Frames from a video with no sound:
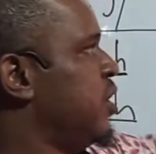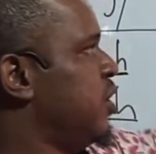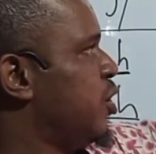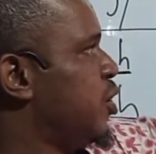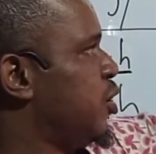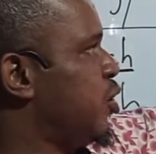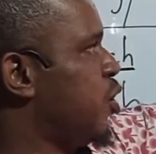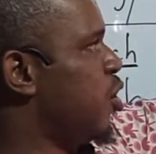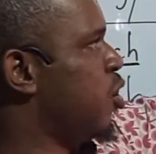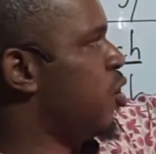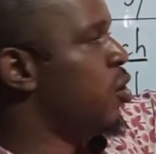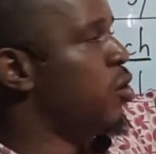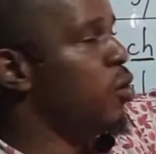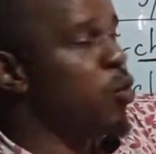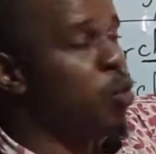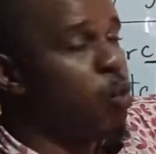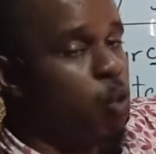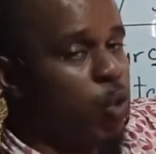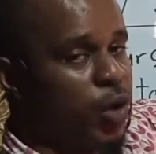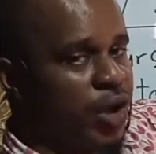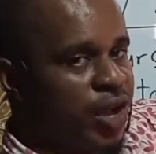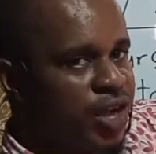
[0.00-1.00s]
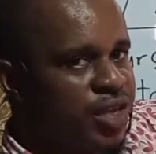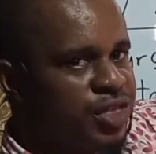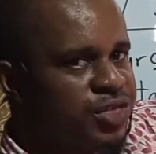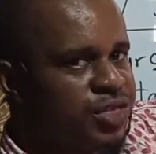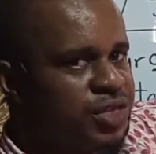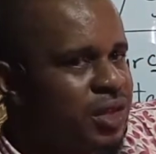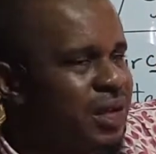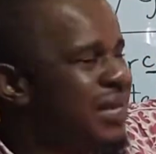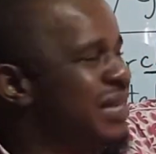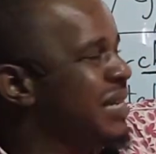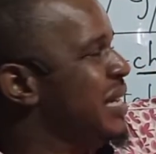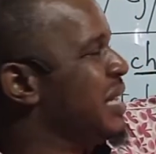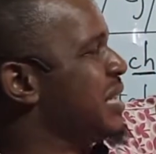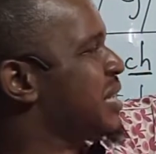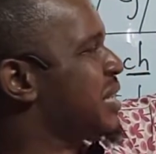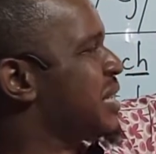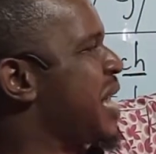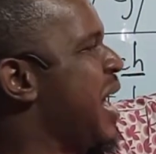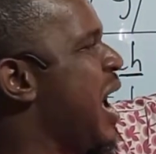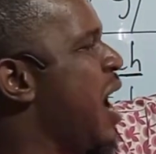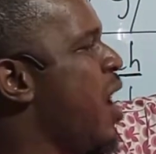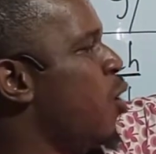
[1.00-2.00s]
with the
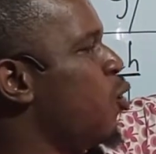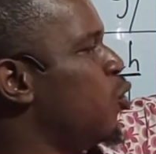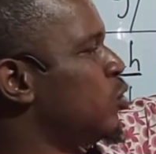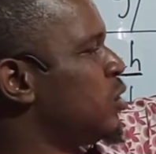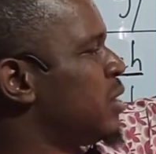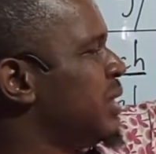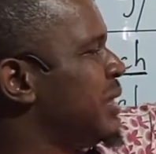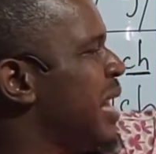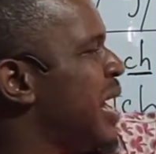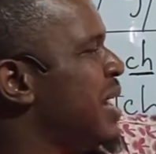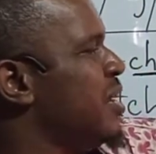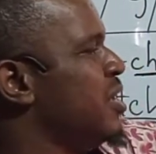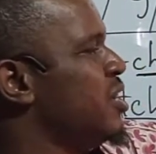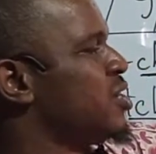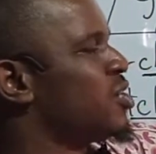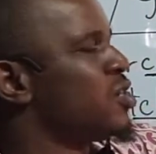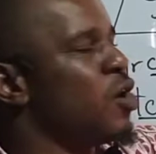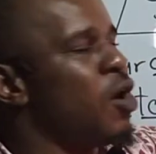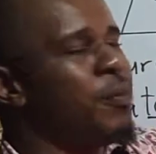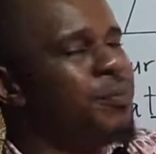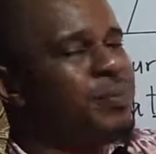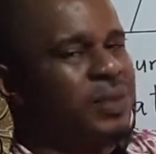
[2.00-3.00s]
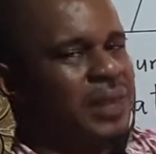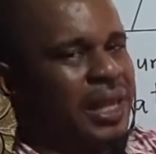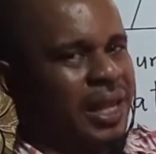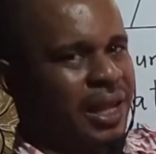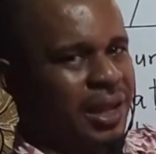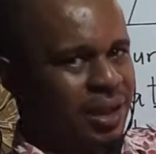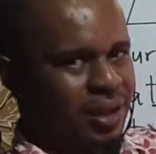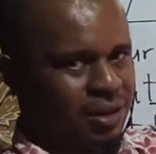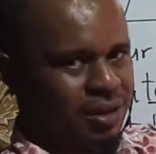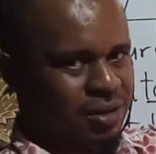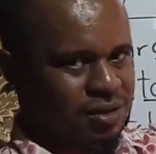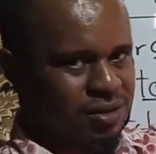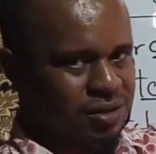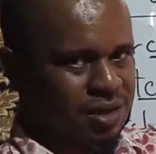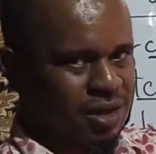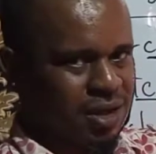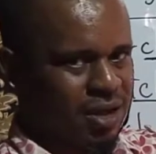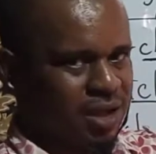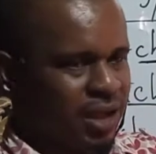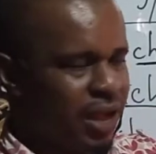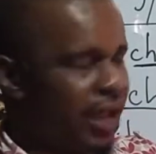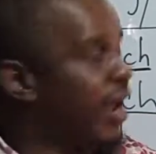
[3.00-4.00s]
sound that is obtained
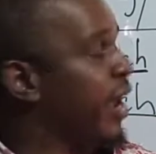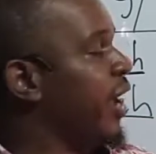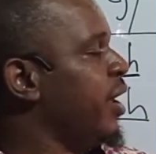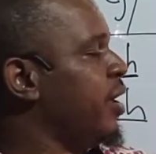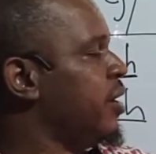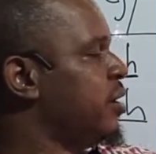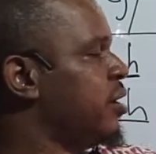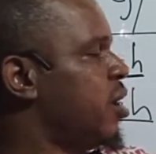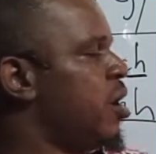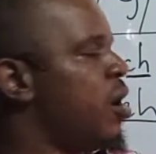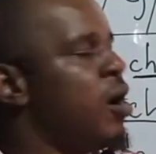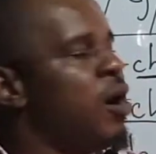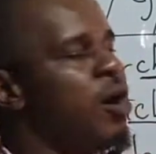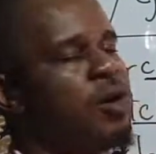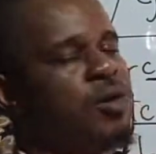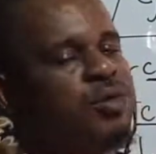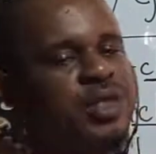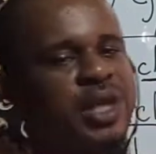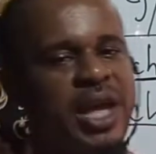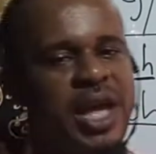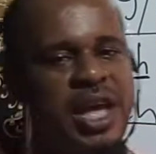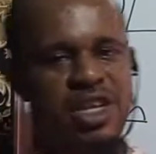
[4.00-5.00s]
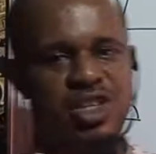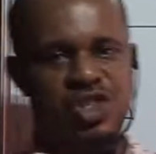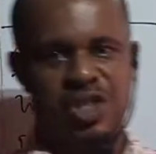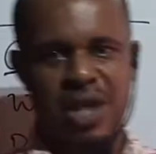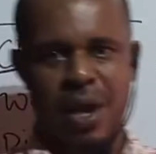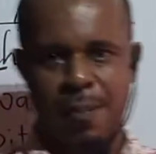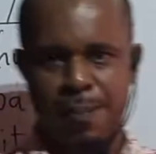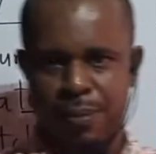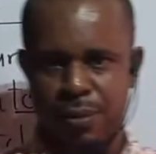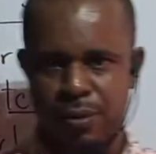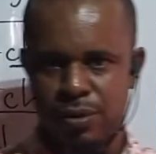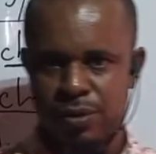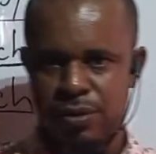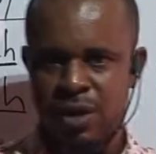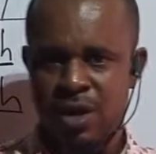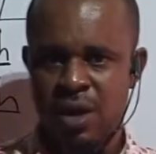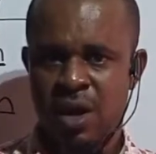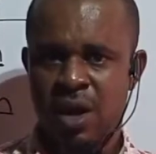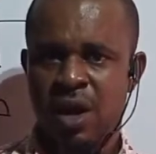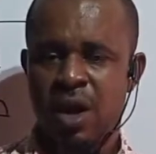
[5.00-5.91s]
in all the examples.